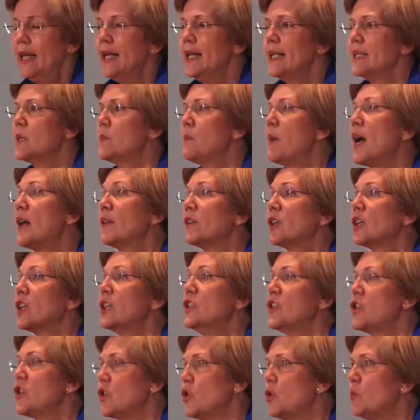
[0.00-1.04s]
is about the
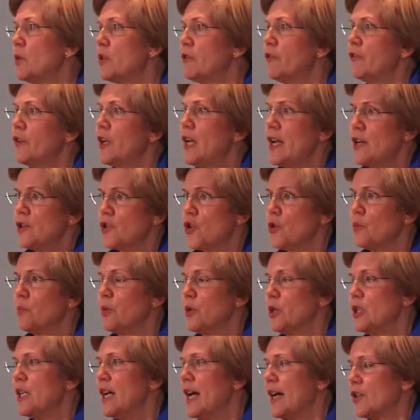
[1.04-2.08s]
Consumer Financial
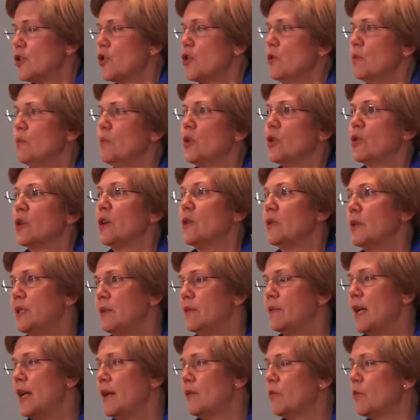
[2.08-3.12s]
Protection Bureau,
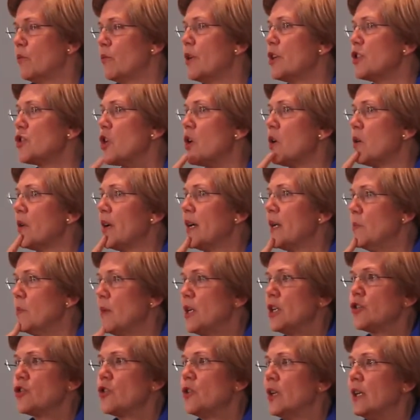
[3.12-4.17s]
and Rich already
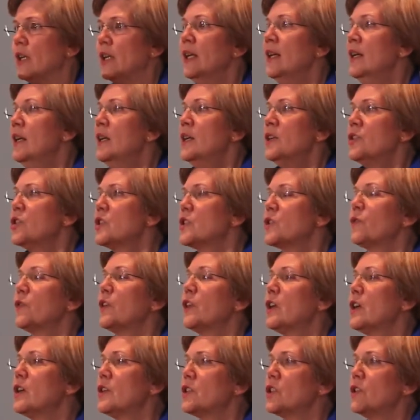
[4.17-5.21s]
mentioned it. Just for
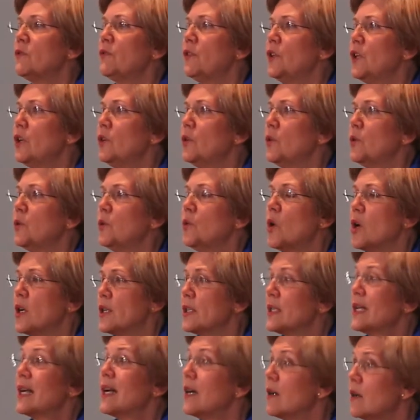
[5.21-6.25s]
those of you who
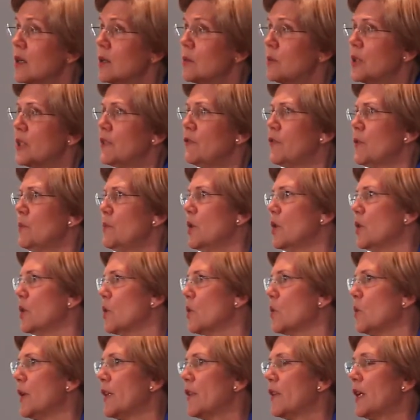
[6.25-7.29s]
aren't terribly
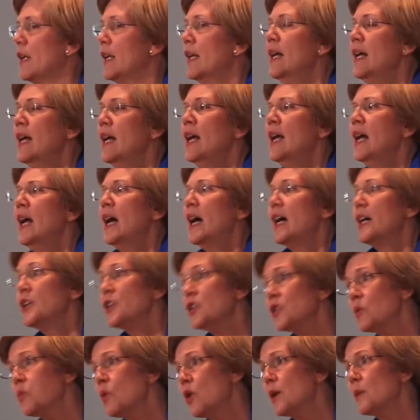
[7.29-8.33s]
familiar with it, I
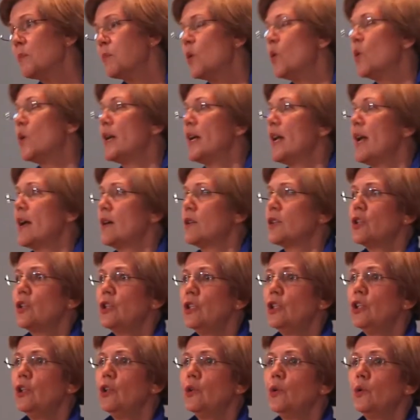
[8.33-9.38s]
just want to point out
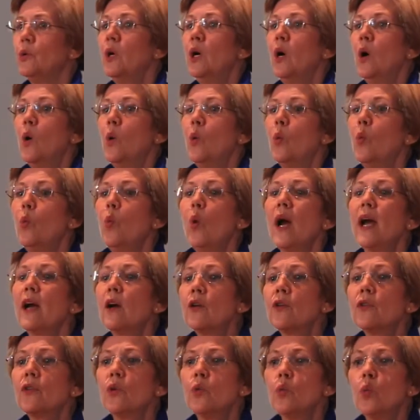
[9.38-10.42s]
to you
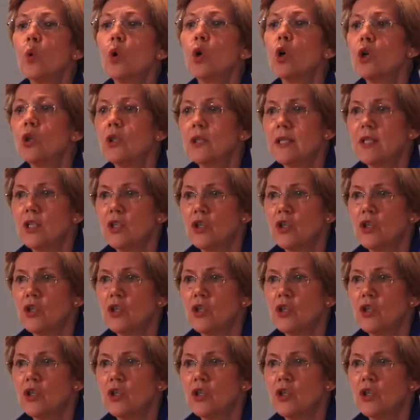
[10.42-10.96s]
where the world